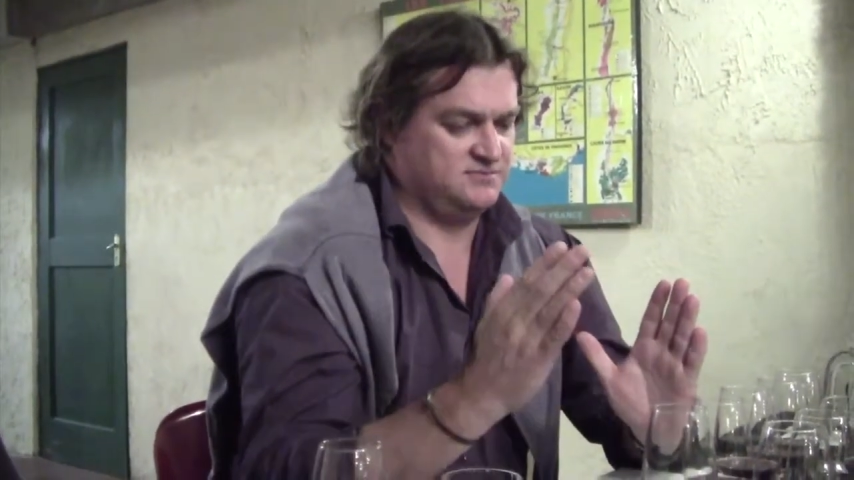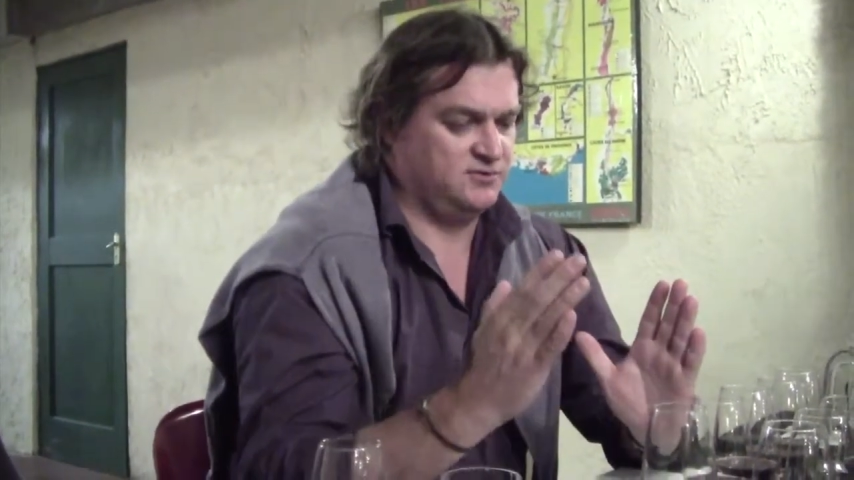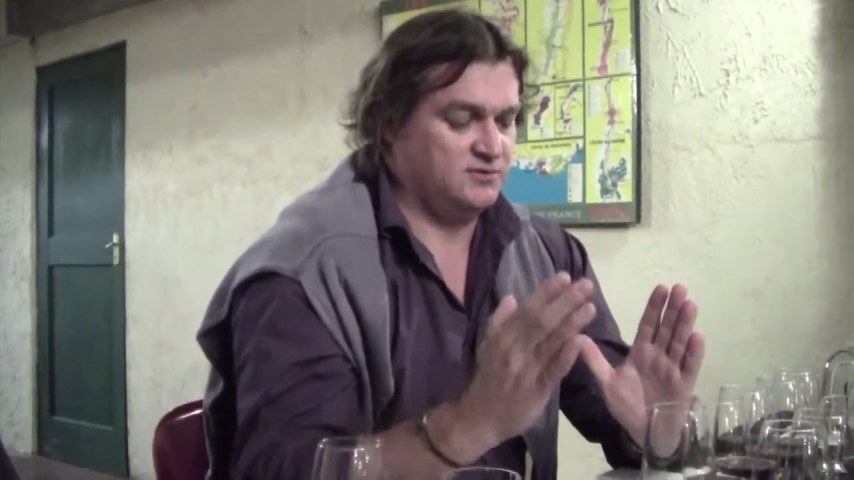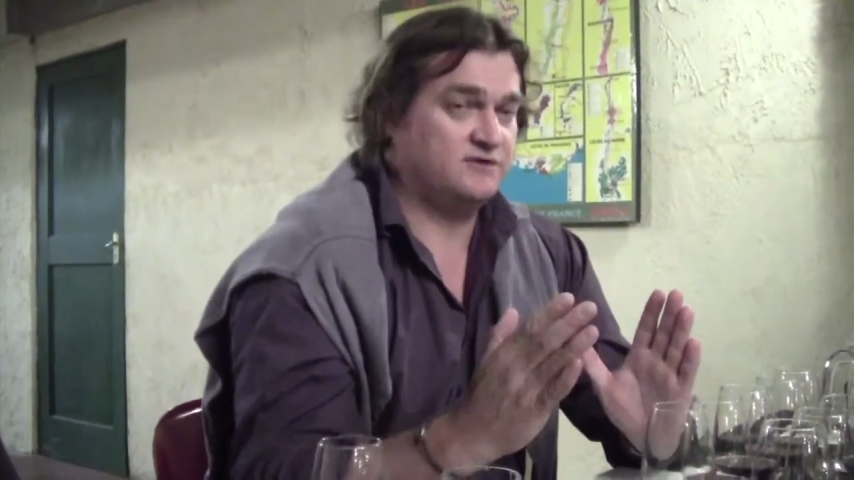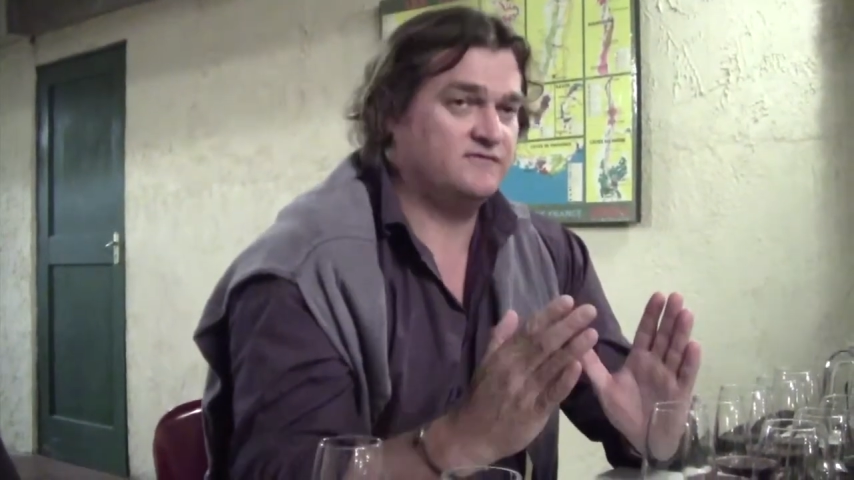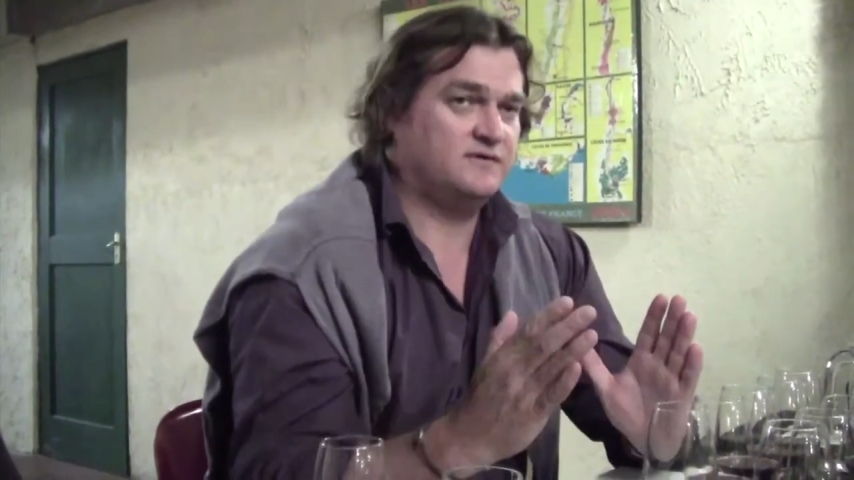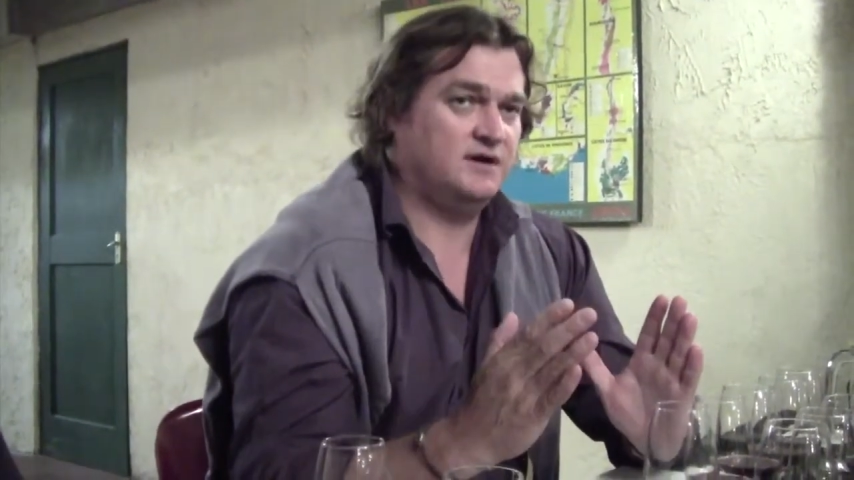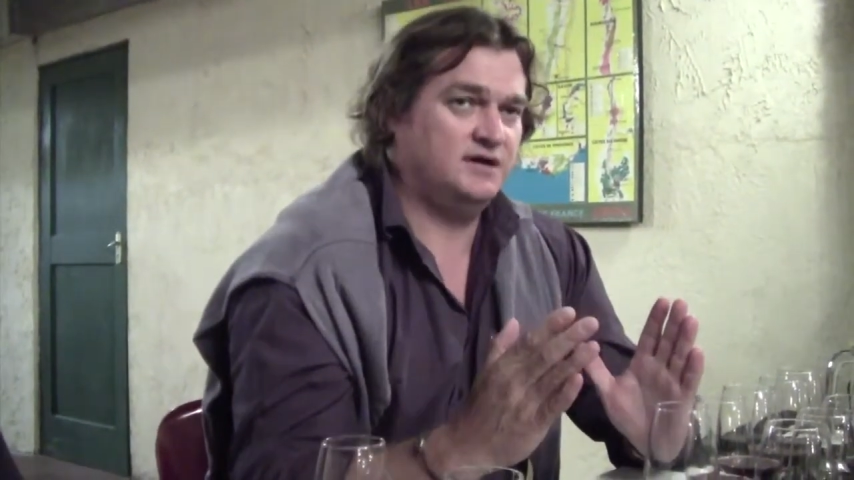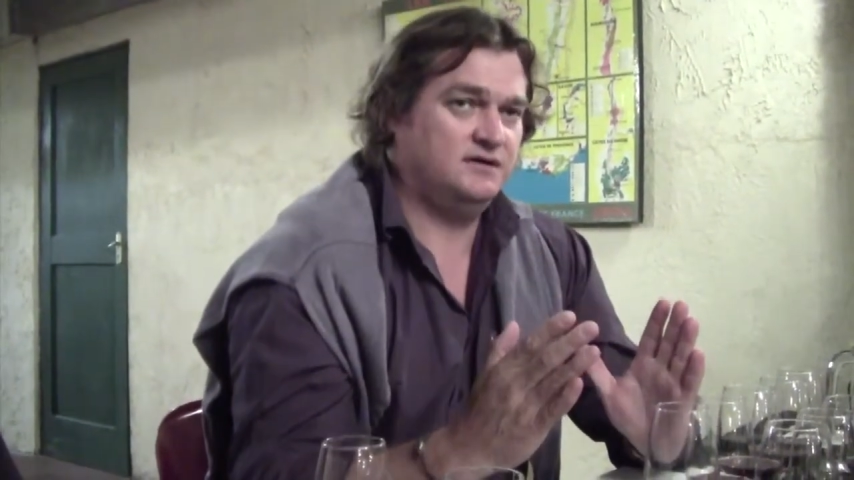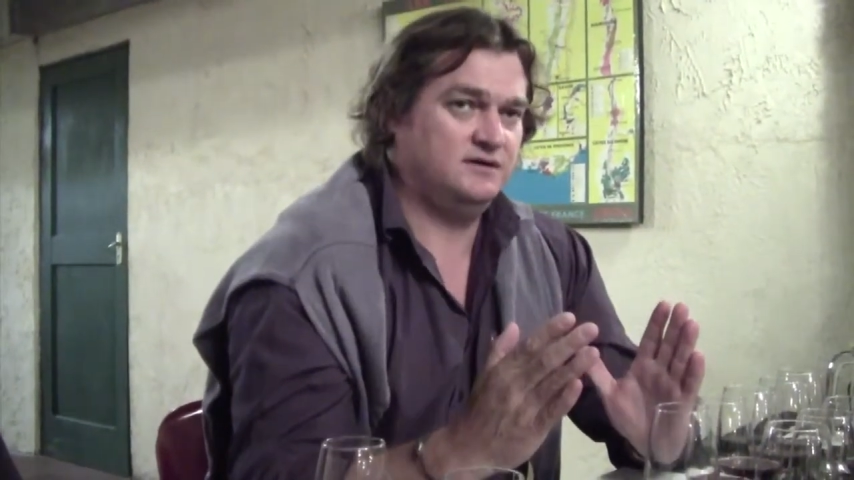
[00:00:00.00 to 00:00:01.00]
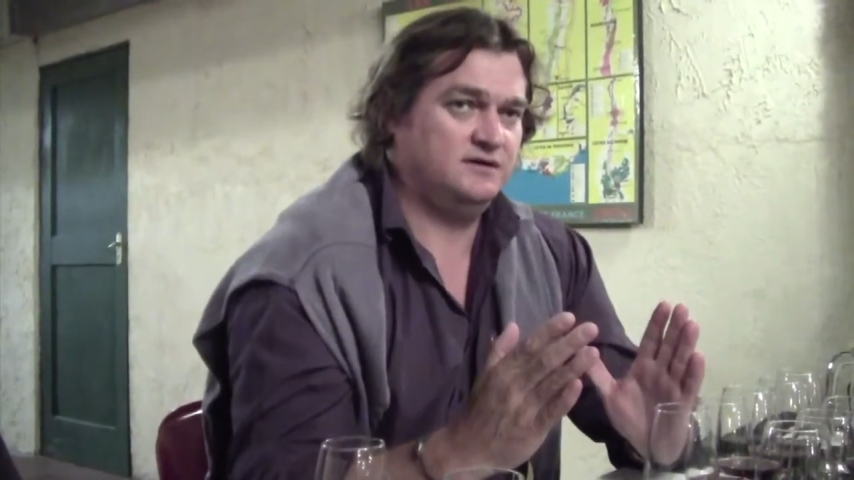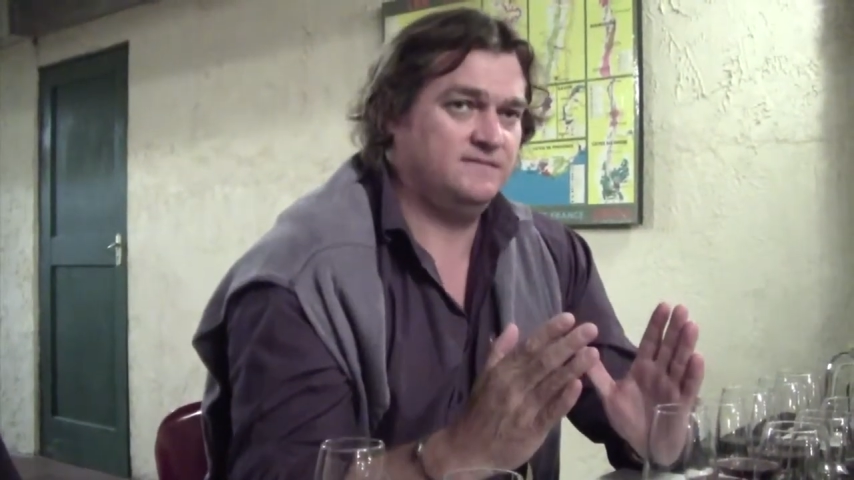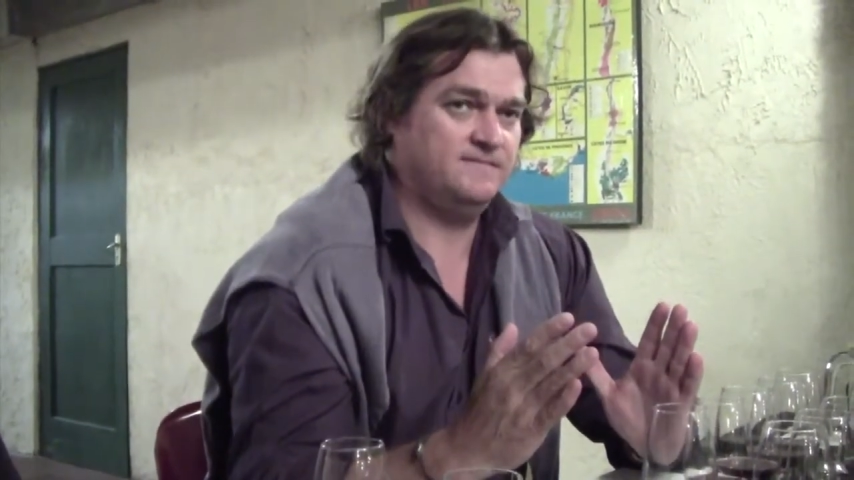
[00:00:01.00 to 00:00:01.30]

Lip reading: a Bordeaux variety.